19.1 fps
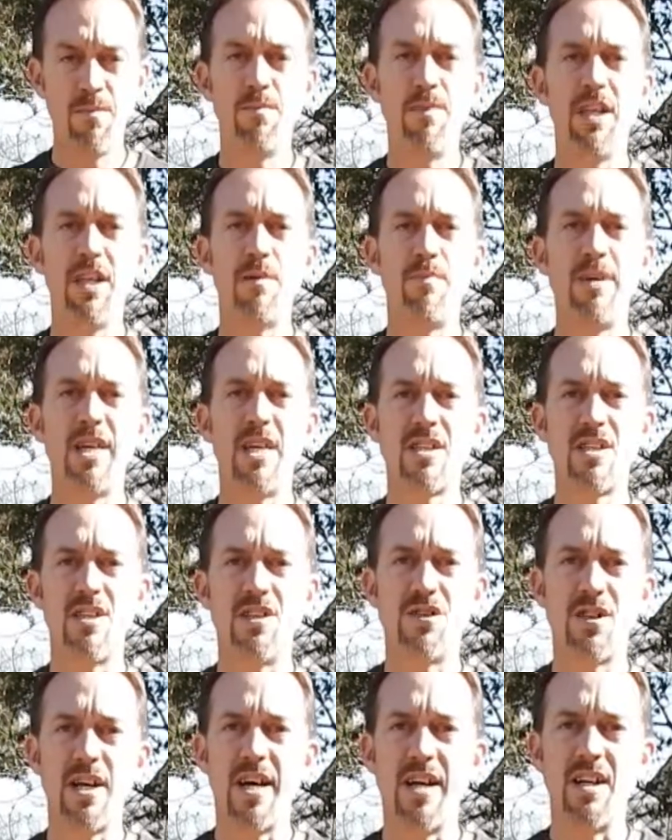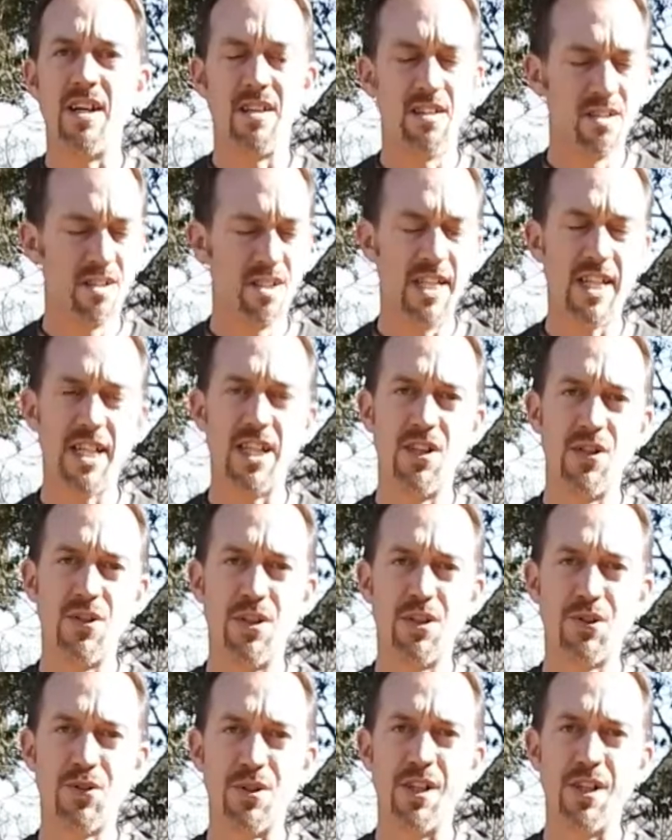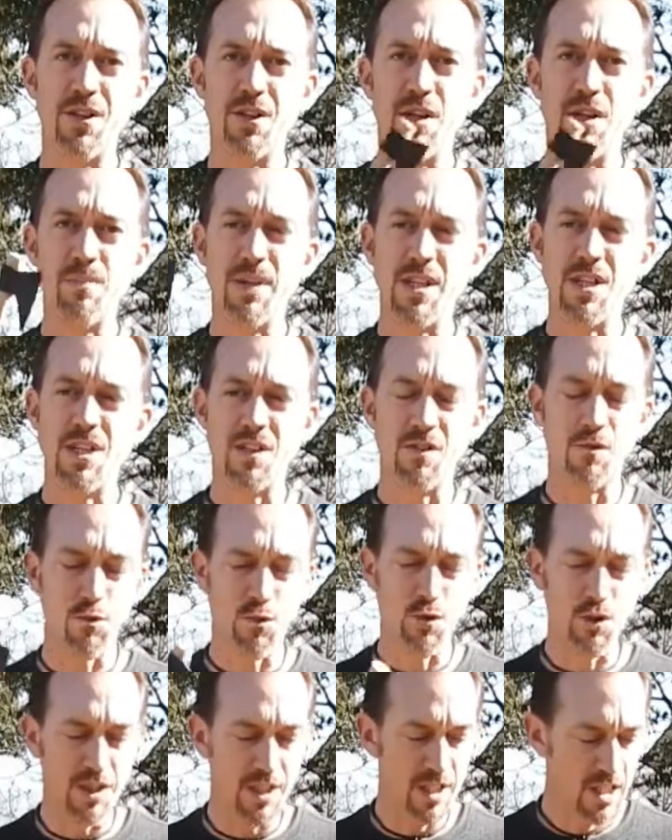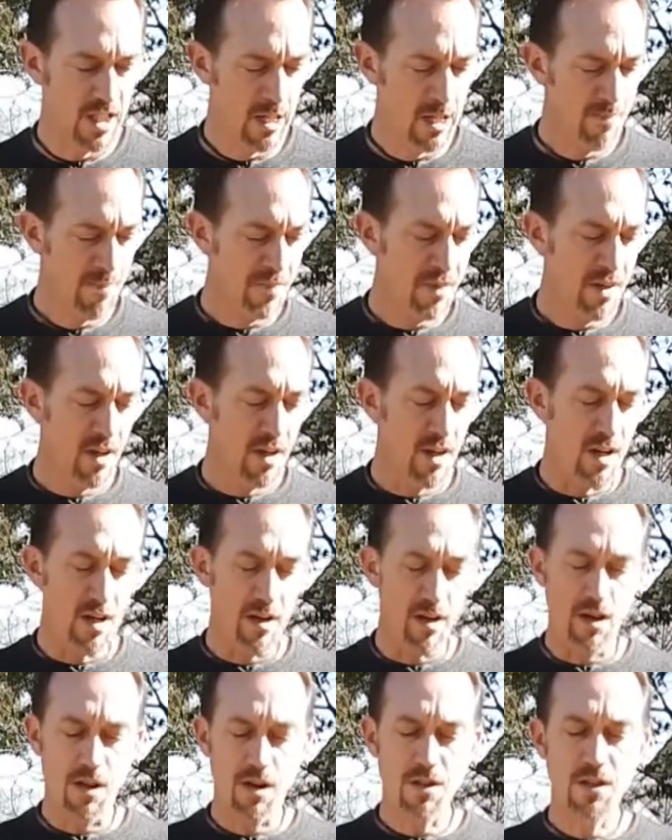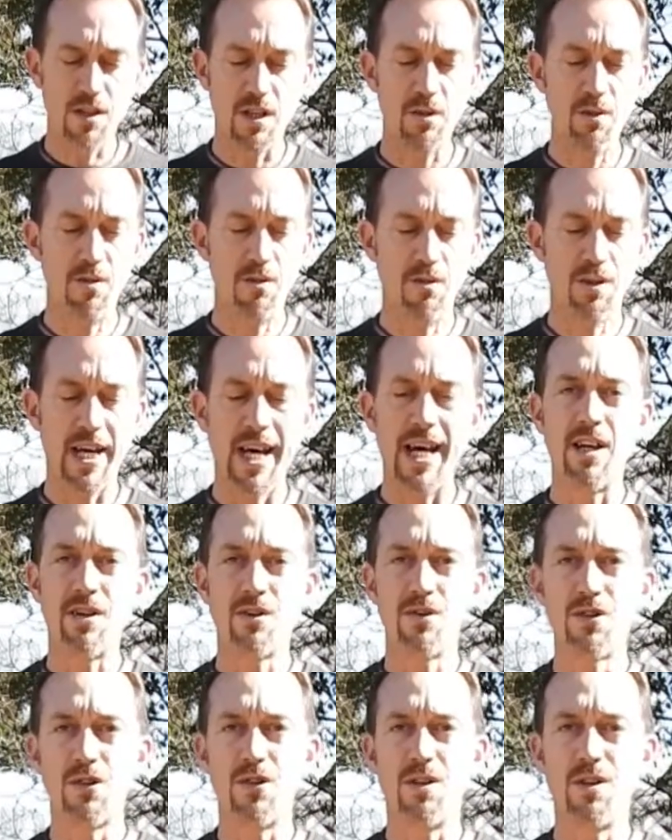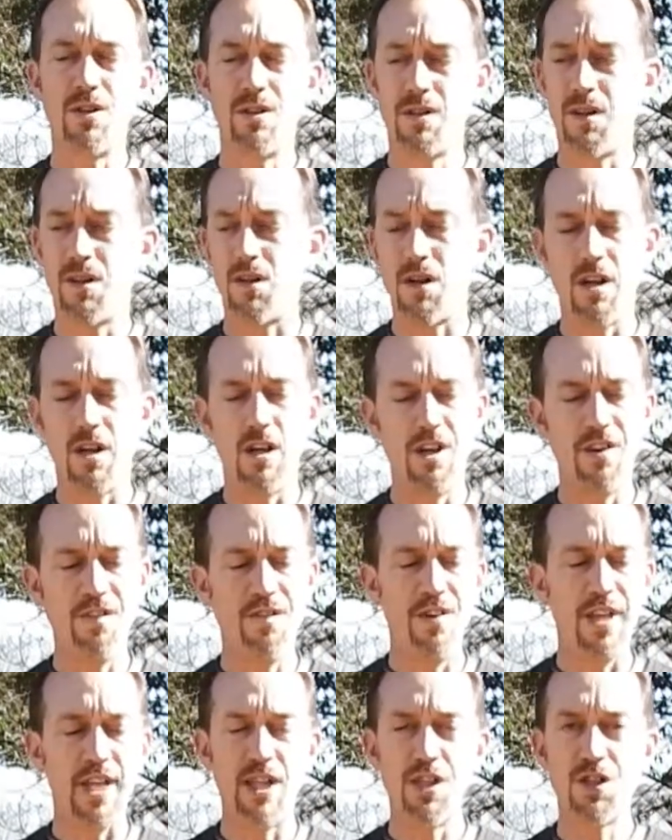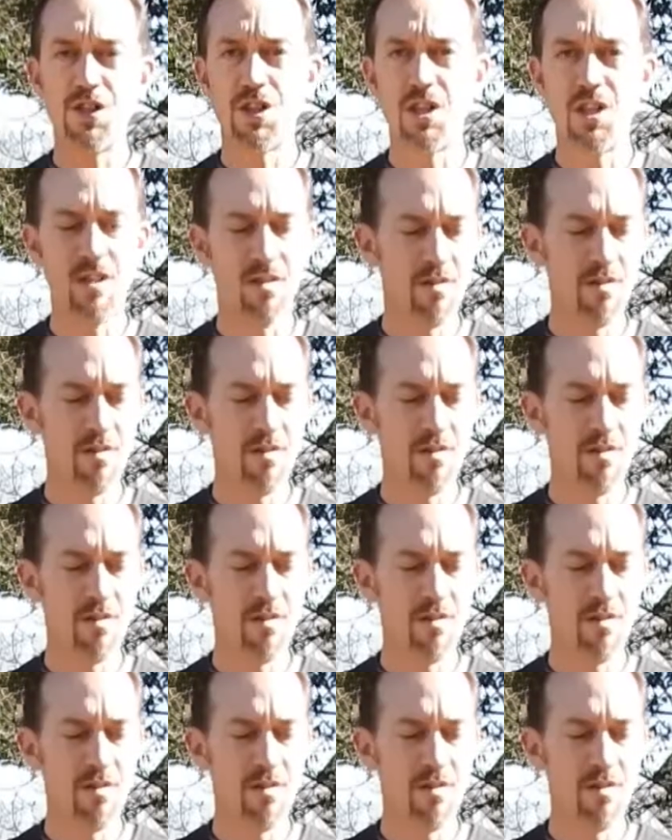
be the best to try to stick into a tree or a piece of wood. Also, the handles are unfinished,